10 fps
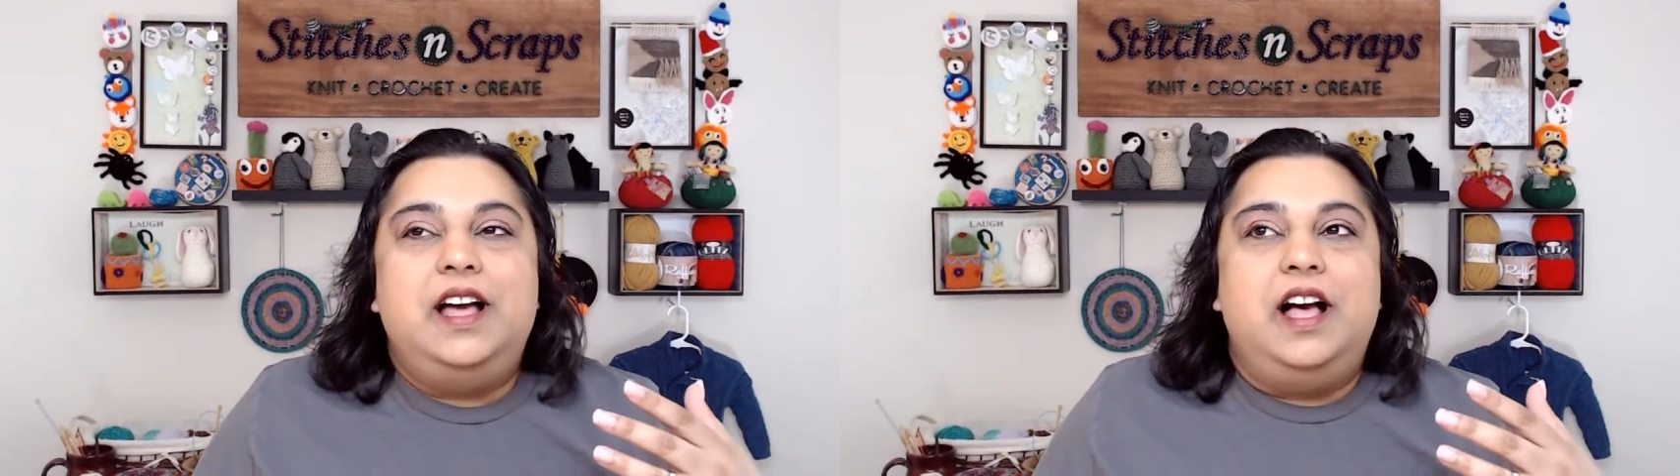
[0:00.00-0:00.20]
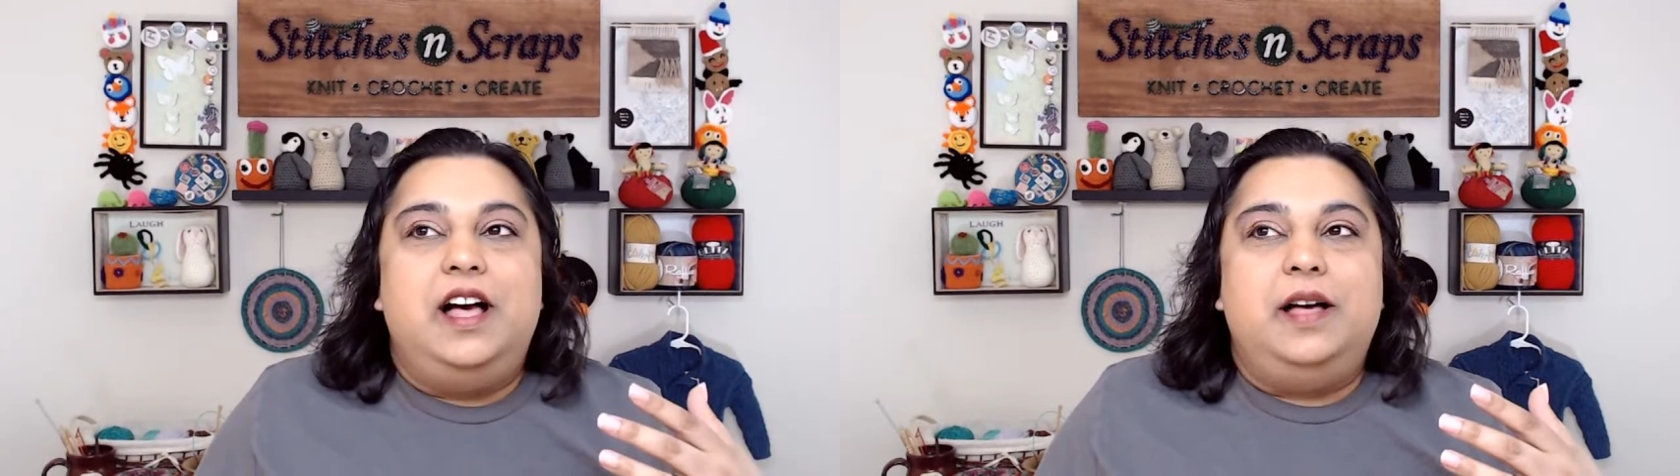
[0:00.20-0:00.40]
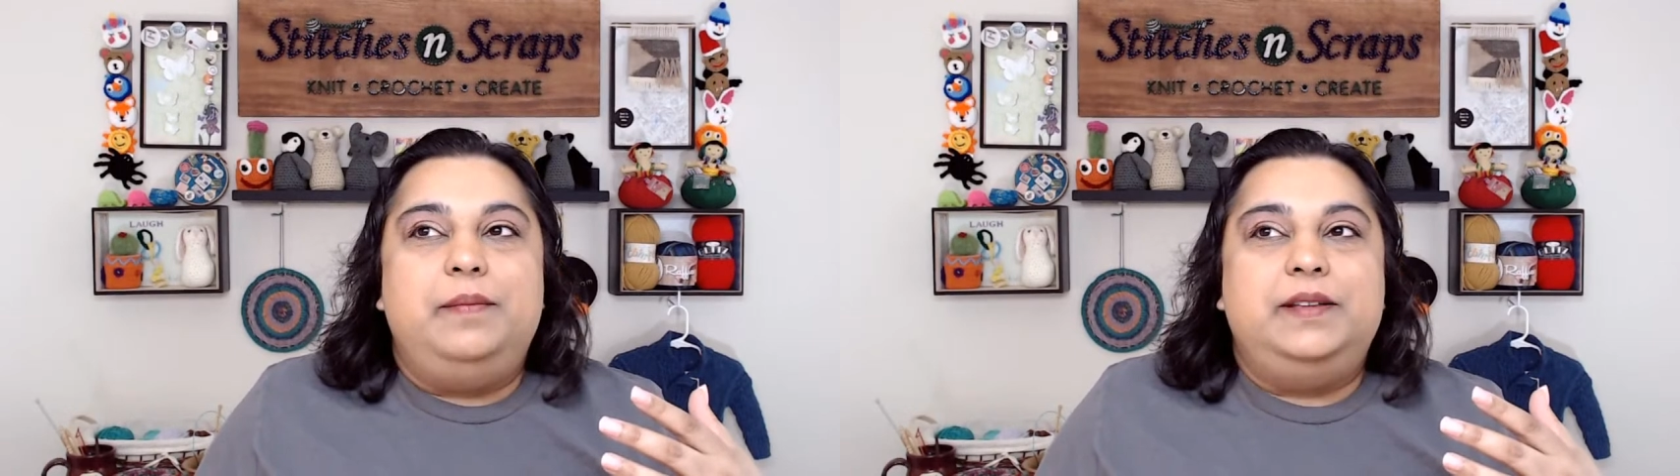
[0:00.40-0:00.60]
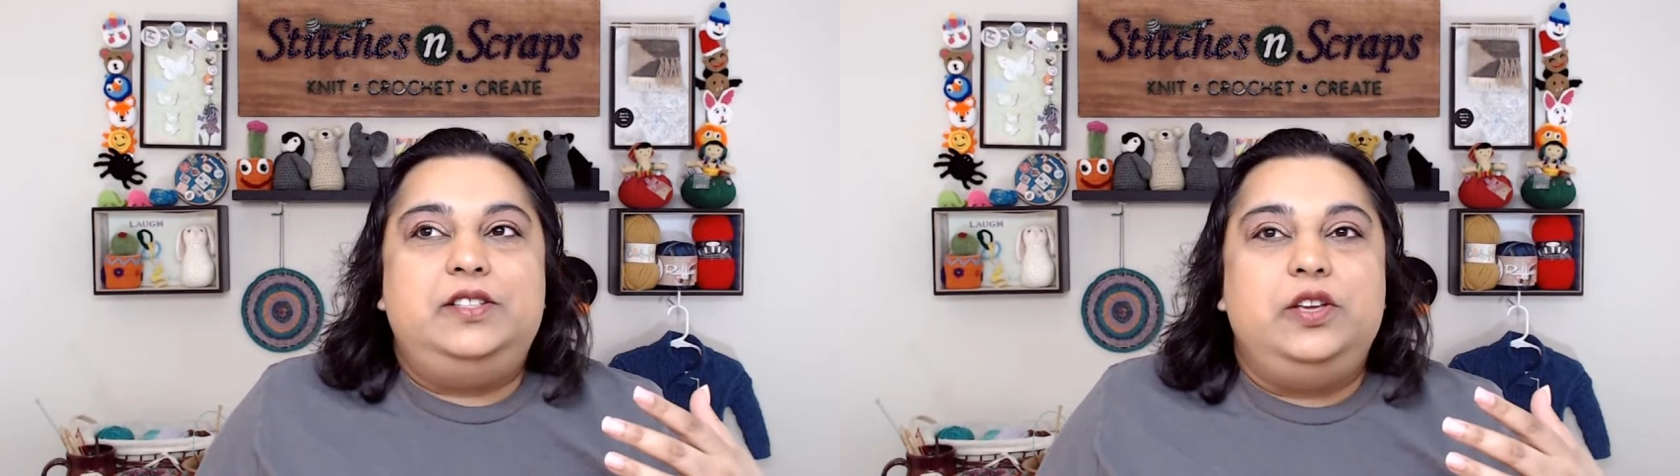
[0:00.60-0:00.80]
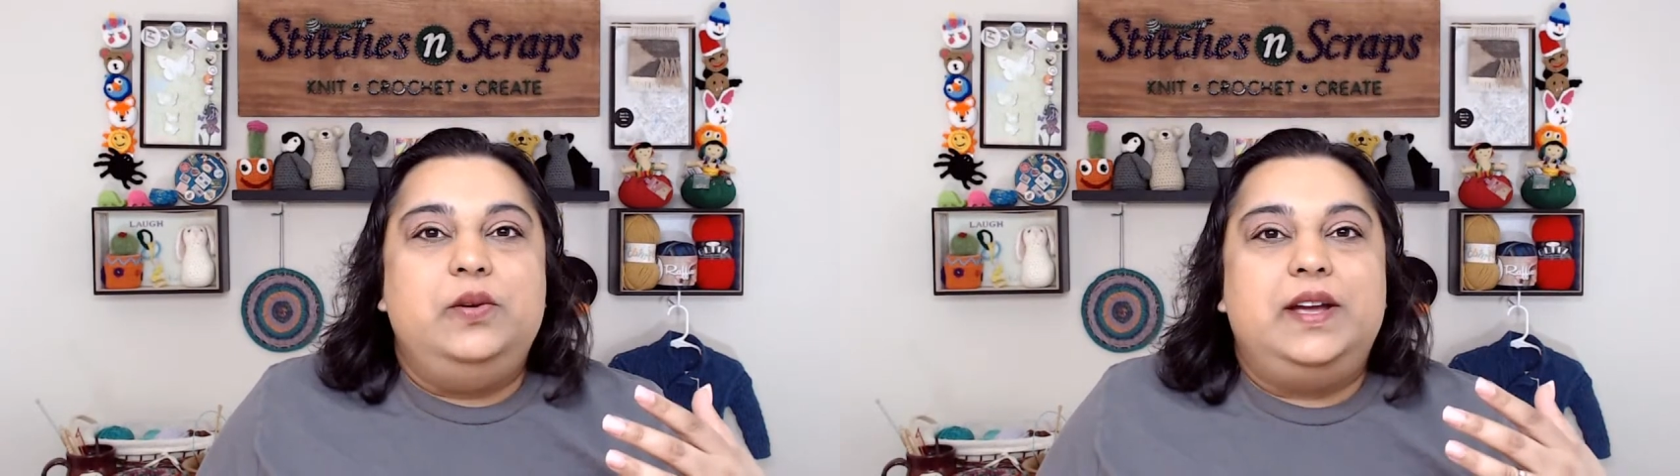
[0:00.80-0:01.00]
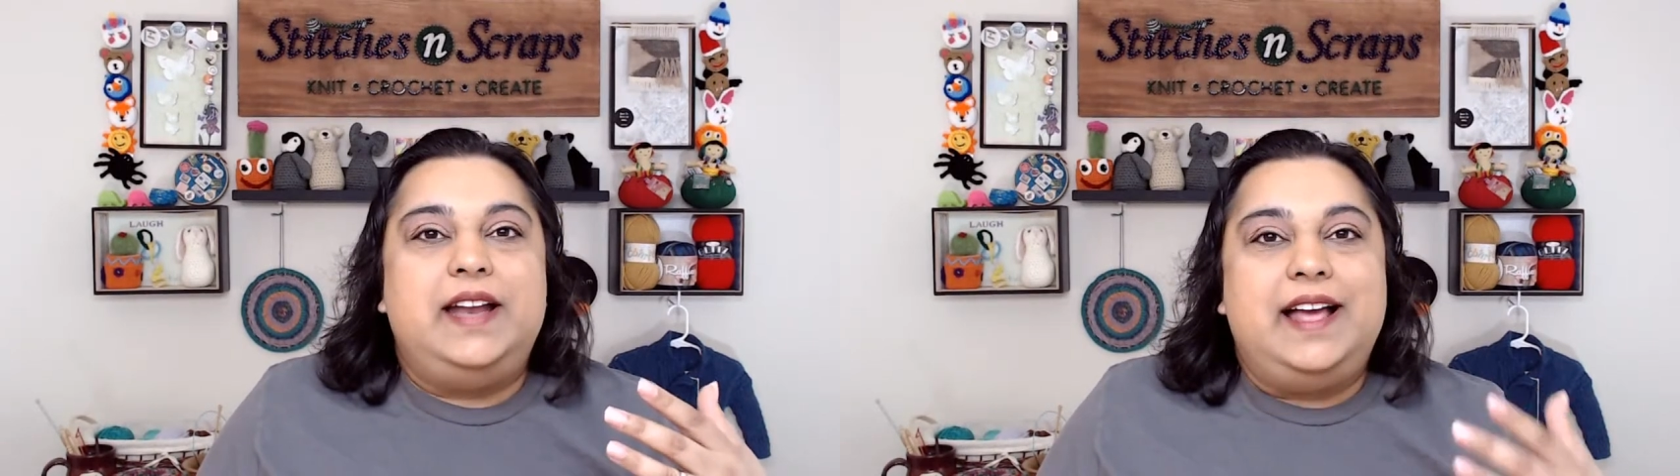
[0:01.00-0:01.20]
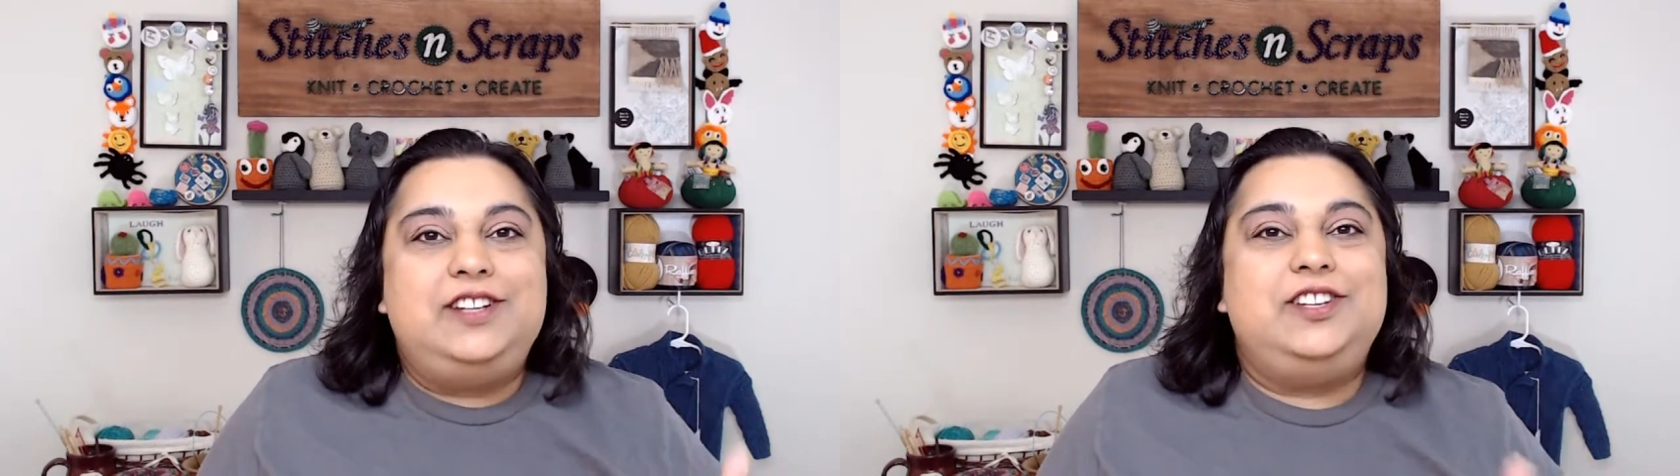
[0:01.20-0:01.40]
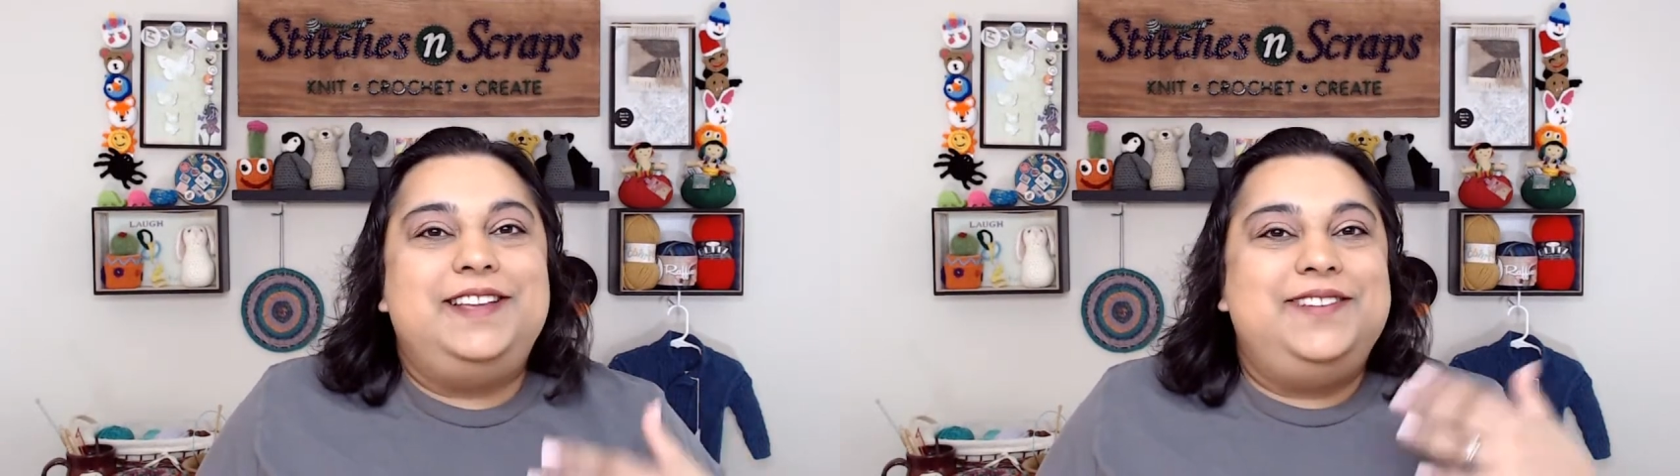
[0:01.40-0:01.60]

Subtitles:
So you can actually